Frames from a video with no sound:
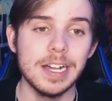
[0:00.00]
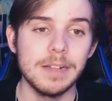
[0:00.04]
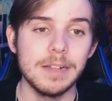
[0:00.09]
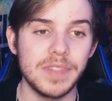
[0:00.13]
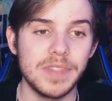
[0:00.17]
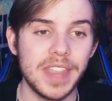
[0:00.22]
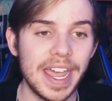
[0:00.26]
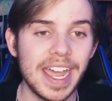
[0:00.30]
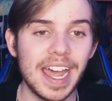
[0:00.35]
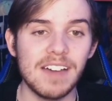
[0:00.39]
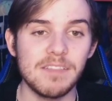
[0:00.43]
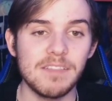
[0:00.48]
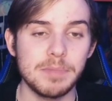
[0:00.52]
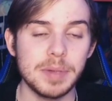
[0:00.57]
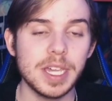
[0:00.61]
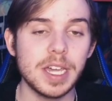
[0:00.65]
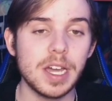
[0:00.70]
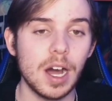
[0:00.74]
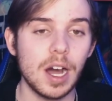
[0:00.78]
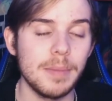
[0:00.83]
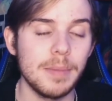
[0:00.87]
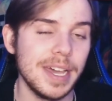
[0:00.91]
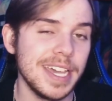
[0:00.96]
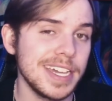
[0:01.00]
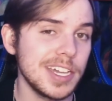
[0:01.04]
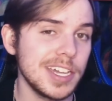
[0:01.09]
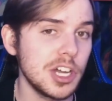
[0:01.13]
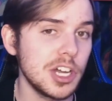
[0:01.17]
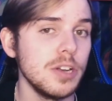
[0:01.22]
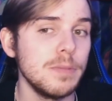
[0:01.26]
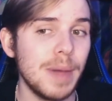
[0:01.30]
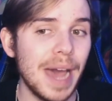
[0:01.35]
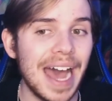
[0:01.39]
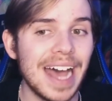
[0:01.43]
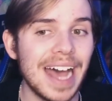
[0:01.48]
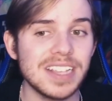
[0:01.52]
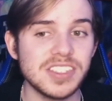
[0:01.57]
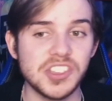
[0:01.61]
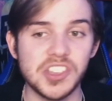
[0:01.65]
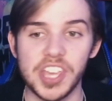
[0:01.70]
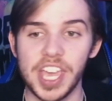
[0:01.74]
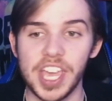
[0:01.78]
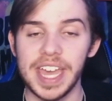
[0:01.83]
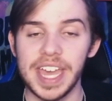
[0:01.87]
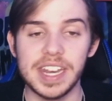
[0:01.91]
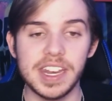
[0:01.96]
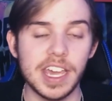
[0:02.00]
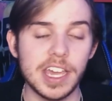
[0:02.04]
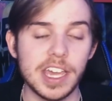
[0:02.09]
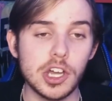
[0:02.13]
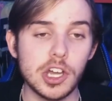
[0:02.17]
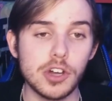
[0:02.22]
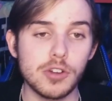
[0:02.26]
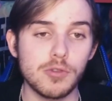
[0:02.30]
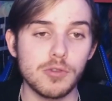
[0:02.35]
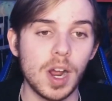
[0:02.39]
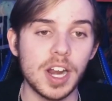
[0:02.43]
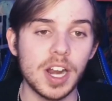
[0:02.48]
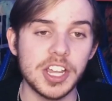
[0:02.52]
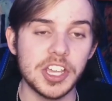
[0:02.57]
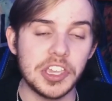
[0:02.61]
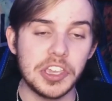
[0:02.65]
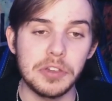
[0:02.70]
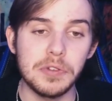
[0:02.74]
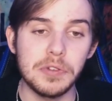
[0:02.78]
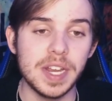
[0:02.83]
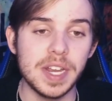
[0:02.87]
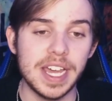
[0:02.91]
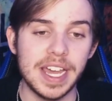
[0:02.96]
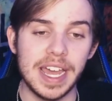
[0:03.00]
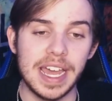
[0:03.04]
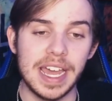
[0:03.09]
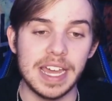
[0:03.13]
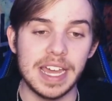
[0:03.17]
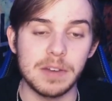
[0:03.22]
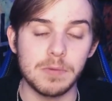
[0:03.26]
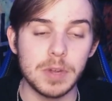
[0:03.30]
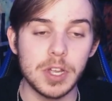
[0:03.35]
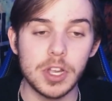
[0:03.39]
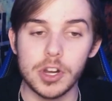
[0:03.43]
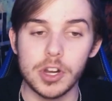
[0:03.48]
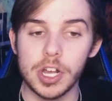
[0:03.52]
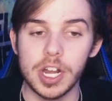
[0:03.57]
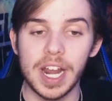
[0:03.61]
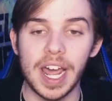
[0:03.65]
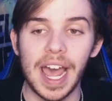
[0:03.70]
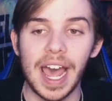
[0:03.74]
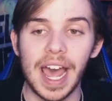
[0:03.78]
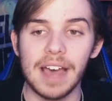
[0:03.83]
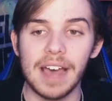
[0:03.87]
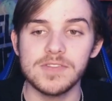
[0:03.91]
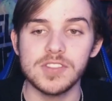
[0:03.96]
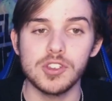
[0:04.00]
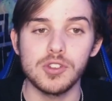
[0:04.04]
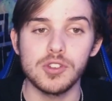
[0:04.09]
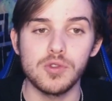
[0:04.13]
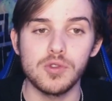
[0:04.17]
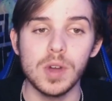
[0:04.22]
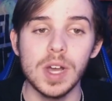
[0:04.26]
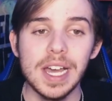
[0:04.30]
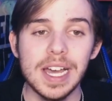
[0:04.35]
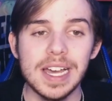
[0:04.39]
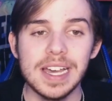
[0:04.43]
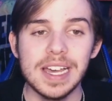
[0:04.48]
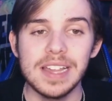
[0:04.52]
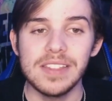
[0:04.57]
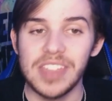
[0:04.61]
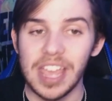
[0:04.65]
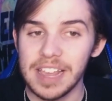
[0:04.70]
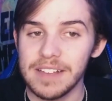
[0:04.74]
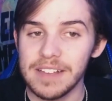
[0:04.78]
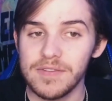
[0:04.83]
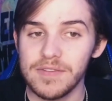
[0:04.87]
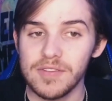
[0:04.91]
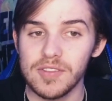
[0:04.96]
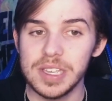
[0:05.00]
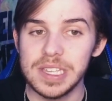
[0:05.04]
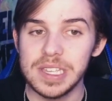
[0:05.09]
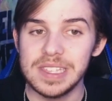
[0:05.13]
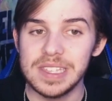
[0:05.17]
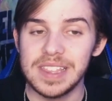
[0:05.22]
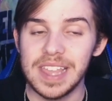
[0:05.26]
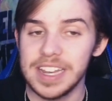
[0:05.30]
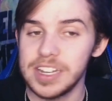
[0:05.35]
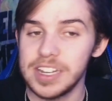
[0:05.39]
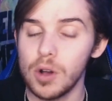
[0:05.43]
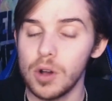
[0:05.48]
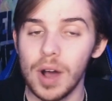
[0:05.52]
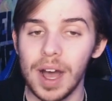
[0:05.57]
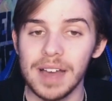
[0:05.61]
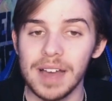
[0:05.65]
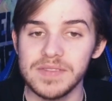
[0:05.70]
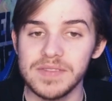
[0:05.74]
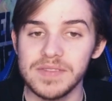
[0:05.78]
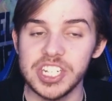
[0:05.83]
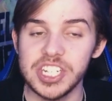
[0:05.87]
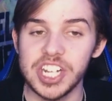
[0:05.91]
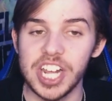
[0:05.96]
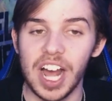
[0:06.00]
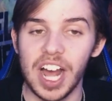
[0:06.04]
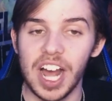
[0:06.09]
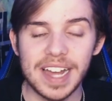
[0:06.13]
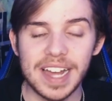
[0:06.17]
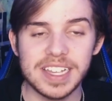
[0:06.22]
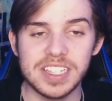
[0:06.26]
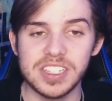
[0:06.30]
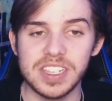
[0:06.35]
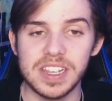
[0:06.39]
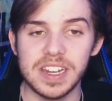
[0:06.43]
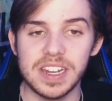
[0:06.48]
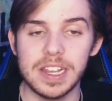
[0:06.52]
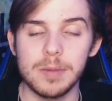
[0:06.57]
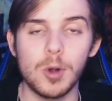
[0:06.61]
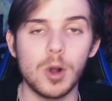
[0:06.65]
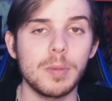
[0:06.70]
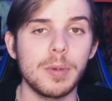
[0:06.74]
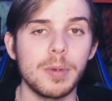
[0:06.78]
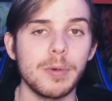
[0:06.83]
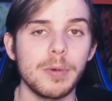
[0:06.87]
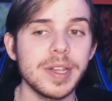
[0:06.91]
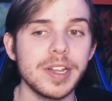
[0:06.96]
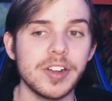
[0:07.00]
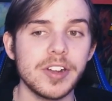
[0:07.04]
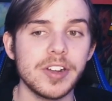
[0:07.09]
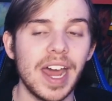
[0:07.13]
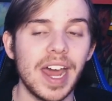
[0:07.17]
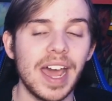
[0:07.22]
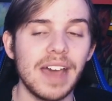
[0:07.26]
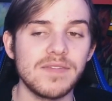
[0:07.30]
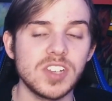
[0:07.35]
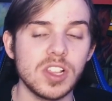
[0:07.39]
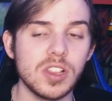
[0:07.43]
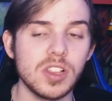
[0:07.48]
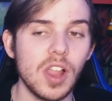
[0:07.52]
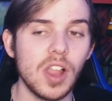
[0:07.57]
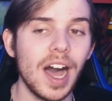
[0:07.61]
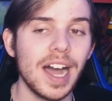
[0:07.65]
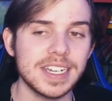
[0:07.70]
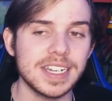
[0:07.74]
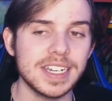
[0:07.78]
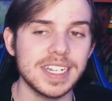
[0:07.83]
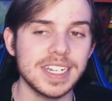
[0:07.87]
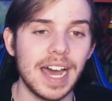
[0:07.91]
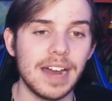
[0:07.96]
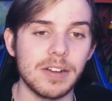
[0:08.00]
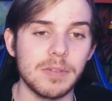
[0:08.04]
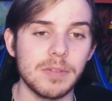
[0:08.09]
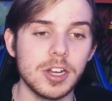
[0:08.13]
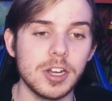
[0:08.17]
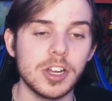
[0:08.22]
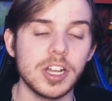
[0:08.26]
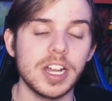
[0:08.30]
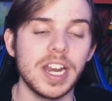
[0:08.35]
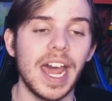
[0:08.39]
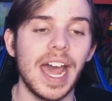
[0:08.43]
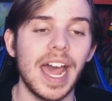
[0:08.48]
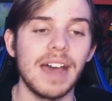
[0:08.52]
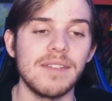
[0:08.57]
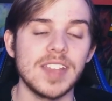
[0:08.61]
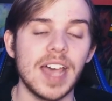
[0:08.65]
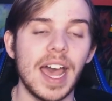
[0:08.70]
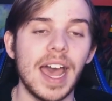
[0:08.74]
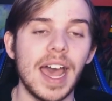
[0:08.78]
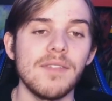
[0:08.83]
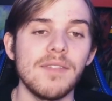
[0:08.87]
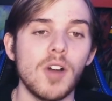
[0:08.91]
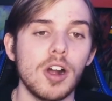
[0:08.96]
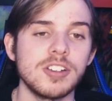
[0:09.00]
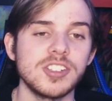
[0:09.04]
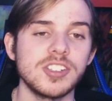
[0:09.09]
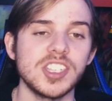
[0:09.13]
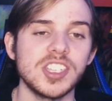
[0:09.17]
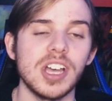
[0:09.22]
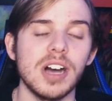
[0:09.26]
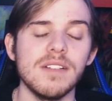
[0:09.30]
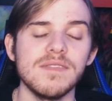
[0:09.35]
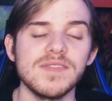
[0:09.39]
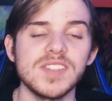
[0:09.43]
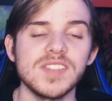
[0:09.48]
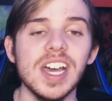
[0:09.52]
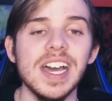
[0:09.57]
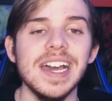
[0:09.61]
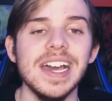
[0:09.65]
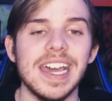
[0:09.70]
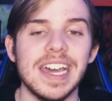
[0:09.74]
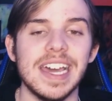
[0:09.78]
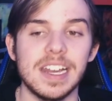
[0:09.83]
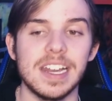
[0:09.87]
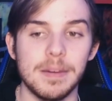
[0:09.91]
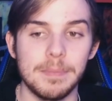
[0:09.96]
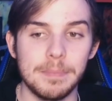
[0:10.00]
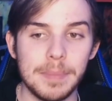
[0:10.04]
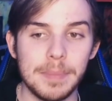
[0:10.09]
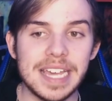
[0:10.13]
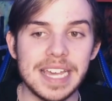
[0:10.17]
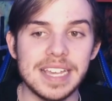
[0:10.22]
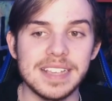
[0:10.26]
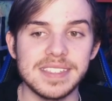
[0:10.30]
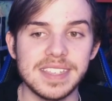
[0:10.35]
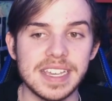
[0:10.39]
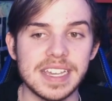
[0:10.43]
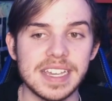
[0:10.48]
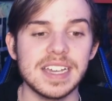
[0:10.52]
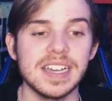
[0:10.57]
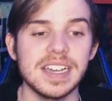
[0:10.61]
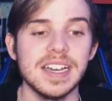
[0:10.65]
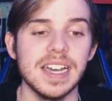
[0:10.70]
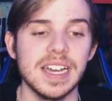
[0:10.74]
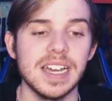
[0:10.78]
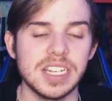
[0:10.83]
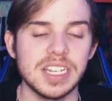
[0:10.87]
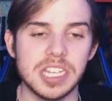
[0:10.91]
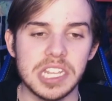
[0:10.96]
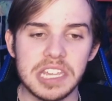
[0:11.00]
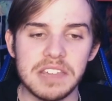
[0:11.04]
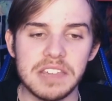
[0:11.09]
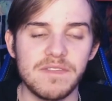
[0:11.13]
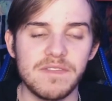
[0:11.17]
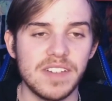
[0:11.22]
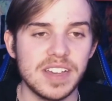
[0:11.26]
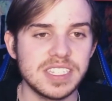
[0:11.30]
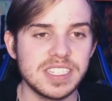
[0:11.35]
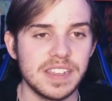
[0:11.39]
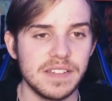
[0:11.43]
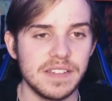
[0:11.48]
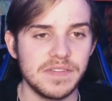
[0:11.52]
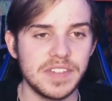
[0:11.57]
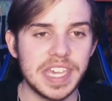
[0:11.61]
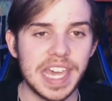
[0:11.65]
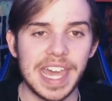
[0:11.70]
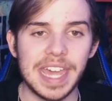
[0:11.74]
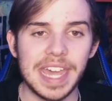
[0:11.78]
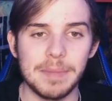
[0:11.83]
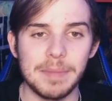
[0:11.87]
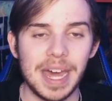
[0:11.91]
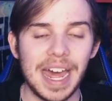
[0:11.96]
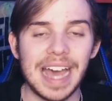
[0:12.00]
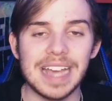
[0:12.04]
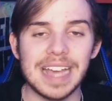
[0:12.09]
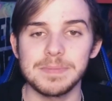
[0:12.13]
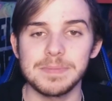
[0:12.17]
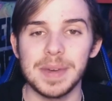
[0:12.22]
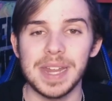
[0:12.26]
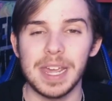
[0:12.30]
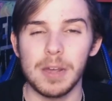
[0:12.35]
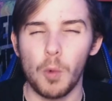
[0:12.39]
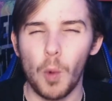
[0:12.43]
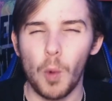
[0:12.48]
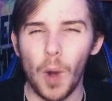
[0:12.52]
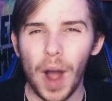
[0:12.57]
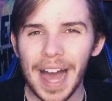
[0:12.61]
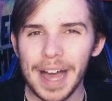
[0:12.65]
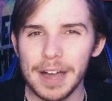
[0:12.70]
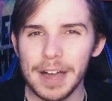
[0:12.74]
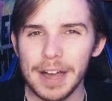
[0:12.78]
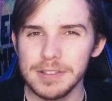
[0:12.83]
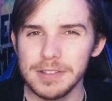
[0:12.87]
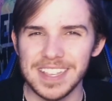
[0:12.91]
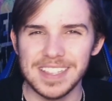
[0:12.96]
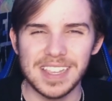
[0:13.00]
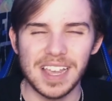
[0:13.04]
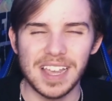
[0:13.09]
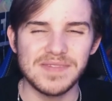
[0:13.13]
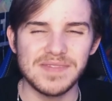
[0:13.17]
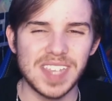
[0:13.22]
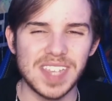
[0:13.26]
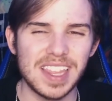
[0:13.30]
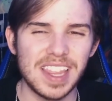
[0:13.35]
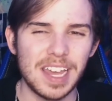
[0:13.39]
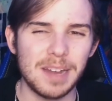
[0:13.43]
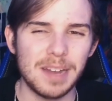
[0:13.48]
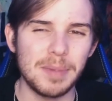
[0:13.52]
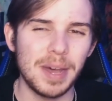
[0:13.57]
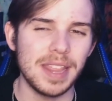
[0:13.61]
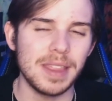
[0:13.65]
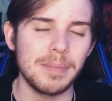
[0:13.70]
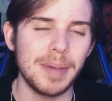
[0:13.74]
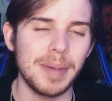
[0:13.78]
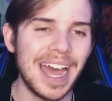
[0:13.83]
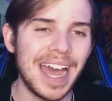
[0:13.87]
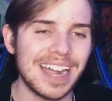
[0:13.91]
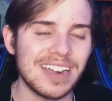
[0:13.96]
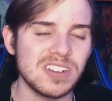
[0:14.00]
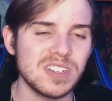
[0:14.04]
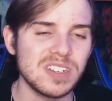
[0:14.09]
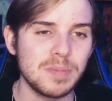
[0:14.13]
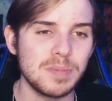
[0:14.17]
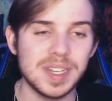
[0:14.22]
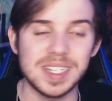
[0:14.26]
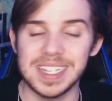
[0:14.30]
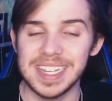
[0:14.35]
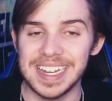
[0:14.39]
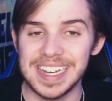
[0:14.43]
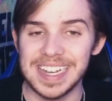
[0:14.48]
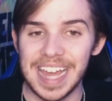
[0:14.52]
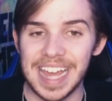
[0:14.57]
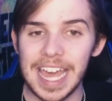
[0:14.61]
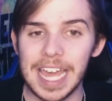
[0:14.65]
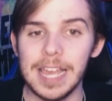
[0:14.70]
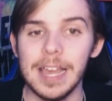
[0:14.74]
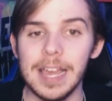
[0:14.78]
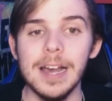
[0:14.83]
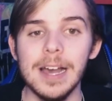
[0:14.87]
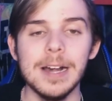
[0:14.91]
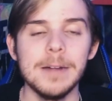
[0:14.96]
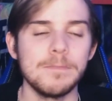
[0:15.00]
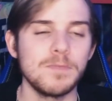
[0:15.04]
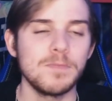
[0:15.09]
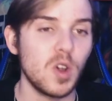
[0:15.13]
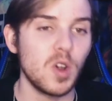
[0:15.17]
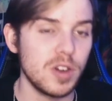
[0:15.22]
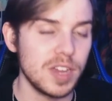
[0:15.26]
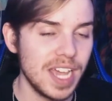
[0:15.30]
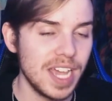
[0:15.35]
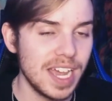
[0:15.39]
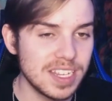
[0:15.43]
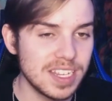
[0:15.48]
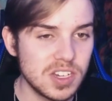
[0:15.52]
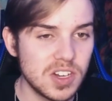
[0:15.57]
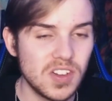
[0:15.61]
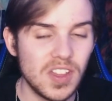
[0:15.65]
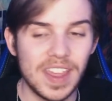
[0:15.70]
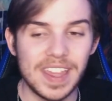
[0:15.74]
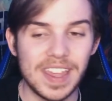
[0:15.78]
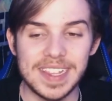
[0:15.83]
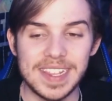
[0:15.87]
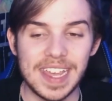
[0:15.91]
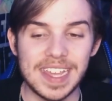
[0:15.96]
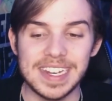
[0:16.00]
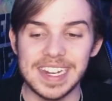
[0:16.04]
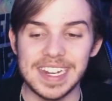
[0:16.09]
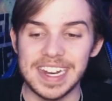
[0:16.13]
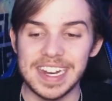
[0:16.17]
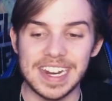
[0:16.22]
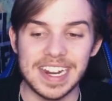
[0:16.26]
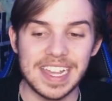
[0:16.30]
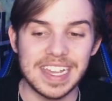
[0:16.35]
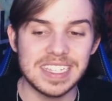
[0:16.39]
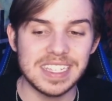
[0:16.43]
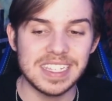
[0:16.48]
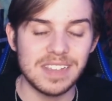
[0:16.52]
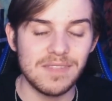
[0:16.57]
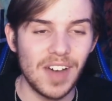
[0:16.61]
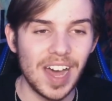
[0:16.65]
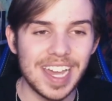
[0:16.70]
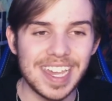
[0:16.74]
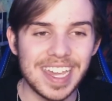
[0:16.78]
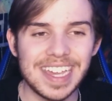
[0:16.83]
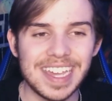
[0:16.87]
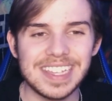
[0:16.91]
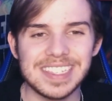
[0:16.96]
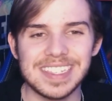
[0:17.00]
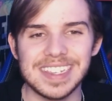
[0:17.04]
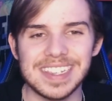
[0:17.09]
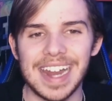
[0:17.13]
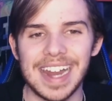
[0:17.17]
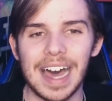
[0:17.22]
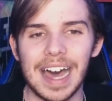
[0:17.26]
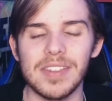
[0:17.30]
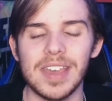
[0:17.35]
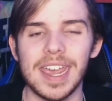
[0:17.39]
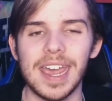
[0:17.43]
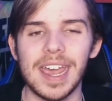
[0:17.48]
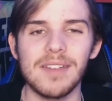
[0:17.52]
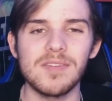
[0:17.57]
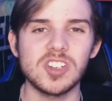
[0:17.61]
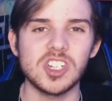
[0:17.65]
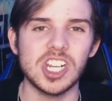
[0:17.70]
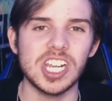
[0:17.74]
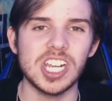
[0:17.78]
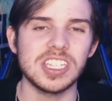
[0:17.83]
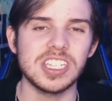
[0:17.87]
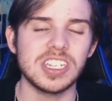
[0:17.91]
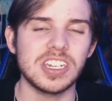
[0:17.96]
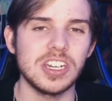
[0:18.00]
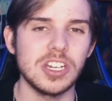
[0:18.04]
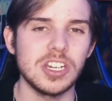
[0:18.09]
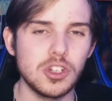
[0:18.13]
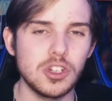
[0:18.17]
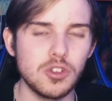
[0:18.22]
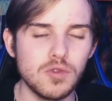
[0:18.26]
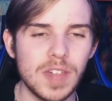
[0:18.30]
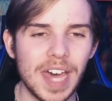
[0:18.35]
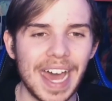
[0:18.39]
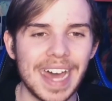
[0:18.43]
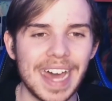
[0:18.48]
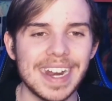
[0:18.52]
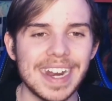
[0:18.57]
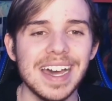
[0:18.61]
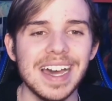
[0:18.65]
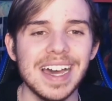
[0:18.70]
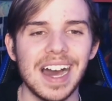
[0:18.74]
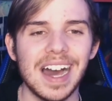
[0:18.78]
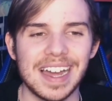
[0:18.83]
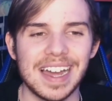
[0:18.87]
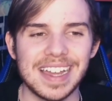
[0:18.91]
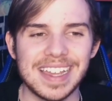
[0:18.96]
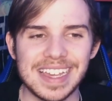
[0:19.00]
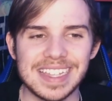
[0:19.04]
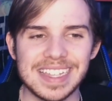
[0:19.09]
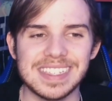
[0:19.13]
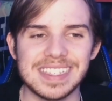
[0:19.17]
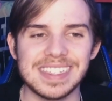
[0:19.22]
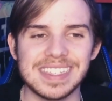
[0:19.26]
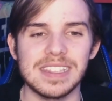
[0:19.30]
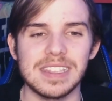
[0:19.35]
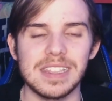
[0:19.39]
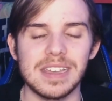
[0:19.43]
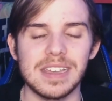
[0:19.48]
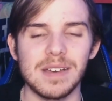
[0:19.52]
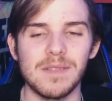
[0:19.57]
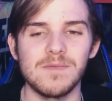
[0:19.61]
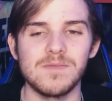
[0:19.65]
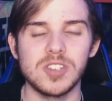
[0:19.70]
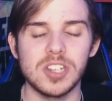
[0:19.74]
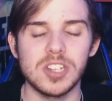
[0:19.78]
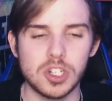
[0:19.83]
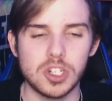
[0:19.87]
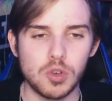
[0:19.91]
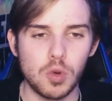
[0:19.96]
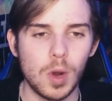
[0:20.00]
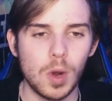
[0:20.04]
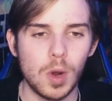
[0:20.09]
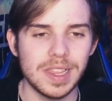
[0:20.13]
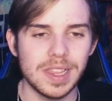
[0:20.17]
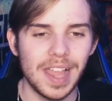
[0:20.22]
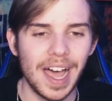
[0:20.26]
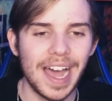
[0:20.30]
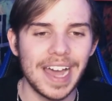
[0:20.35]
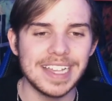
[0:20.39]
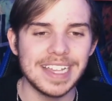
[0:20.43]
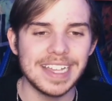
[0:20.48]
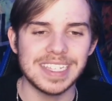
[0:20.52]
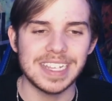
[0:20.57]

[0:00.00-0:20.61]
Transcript: They have become a good passing and a good running unit, and we are going to have to Thankfully, they don't have TJ Hockenson anymore, but we are going to have to lock down and we are going to have to have ourselves an amazing defensive game. It has been a while since I've said that about the Packers, but today or yesterday they did it against the Vikings, and now they have a chance to do that against the Detroit Lions.